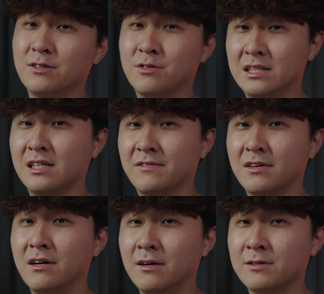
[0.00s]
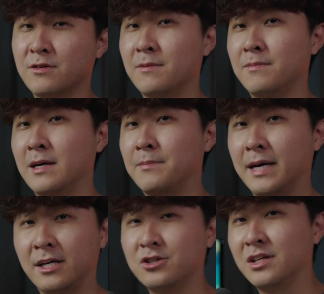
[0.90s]
to receive calls from their
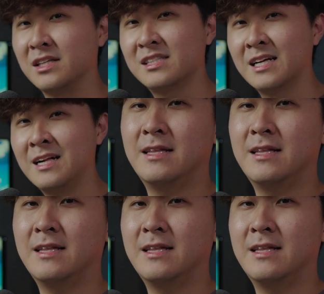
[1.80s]
patients.